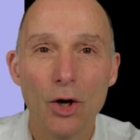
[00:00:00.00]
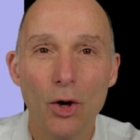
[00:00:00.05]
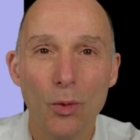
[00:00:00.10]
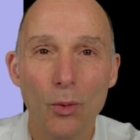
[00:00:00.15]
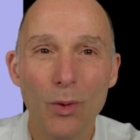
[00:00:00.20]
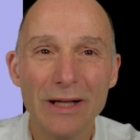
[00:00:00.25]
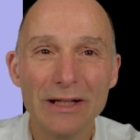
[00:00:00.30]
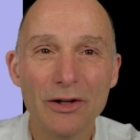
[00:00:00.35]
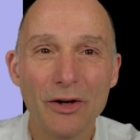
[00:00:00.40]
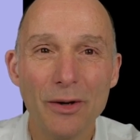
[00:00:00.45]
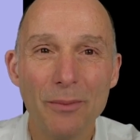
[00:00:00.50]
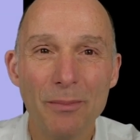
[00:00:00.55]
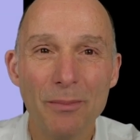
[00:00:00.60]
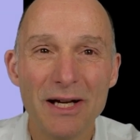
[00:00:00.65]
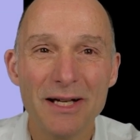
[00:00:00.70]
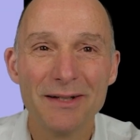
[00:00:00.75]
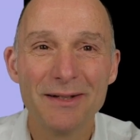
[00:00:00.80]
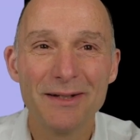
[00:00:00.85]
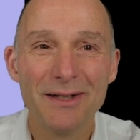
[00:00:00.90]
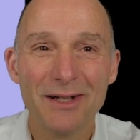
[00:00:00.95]
Welcome.
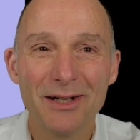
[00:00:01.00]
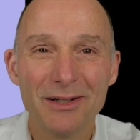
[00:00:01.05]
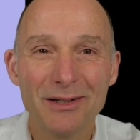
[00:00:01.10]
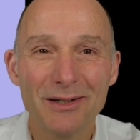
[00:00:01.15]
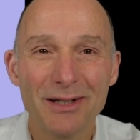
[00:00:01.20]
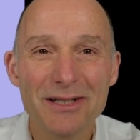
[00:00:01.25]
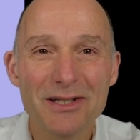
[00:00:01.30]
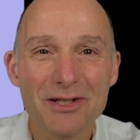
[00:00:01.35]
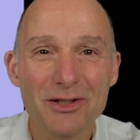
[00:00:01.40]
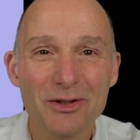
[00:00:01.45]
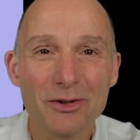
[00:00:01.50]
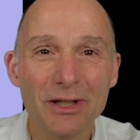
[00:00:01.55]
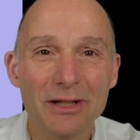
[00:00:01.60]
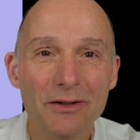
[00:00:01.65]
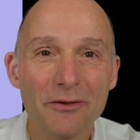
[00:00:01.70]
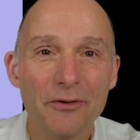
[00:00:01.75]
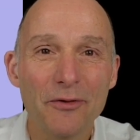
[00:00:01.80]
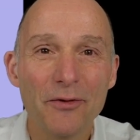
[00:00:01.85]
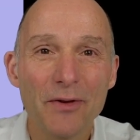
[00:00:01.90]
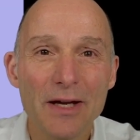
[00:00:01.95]
Let's look at
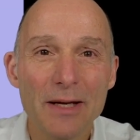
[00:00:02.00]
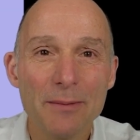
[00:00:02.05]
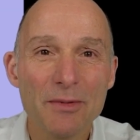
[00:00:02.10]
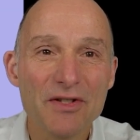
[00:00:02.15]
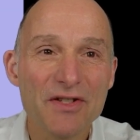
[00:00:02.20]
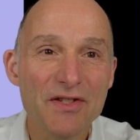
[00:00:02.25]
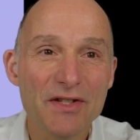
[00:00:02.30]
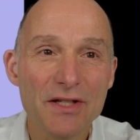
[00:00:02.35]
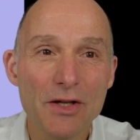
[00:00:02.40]
the famous